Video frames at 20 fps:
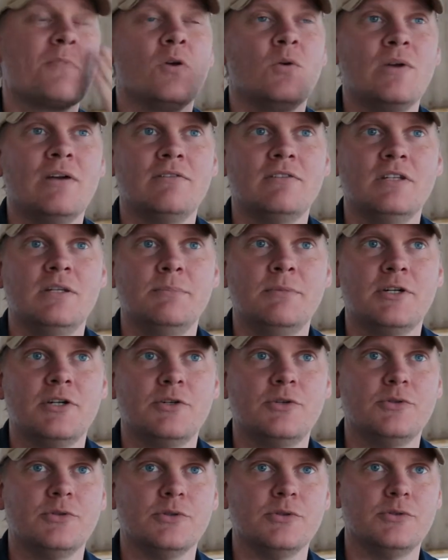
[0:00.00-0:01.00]
we have a
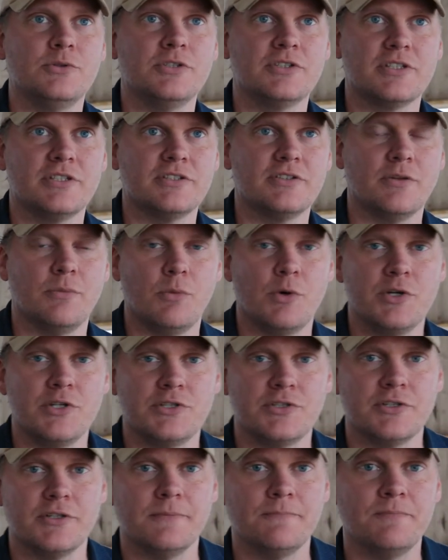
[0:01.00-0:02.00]
limited crew just because of the
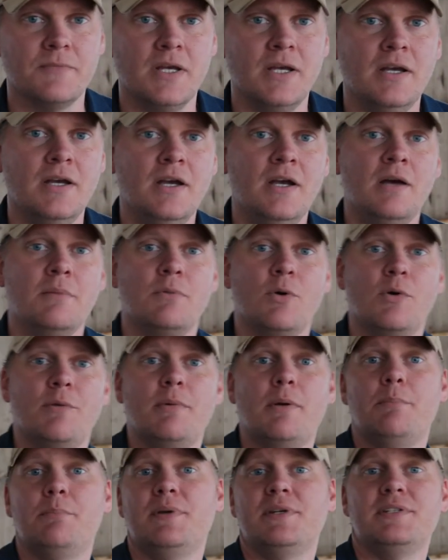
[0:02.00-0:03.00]
moisture, but we've
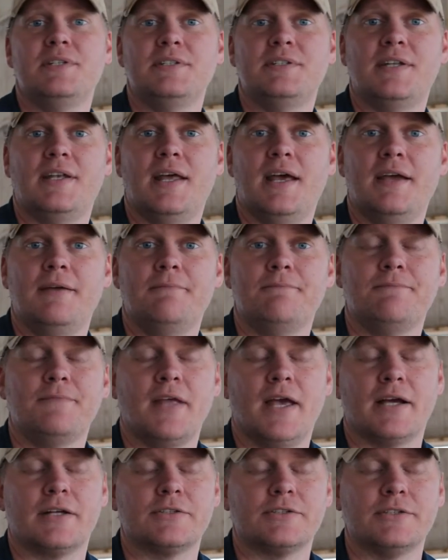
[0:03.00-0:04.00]
been busy today
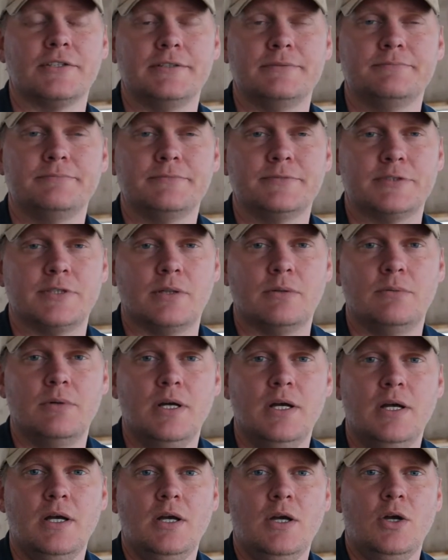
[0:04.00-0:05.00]
actually. So
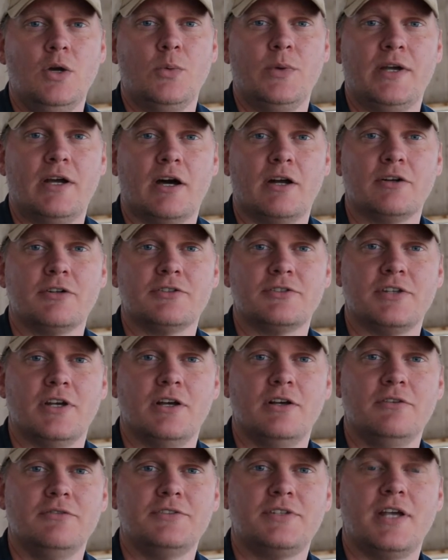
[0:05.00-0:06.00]
we got
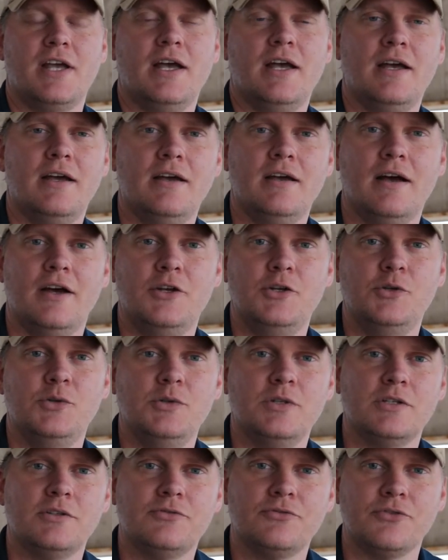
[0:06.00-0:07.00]
ourselves a
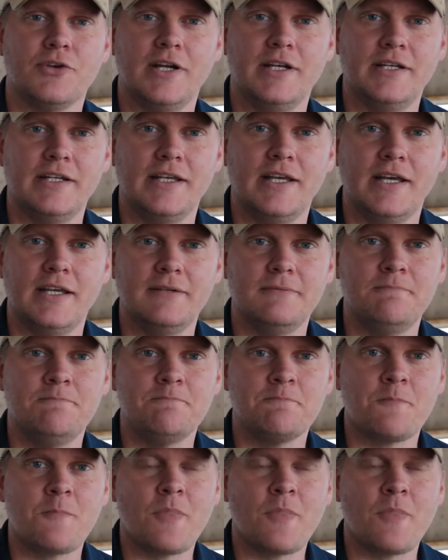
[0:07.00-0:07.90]
new little friend again.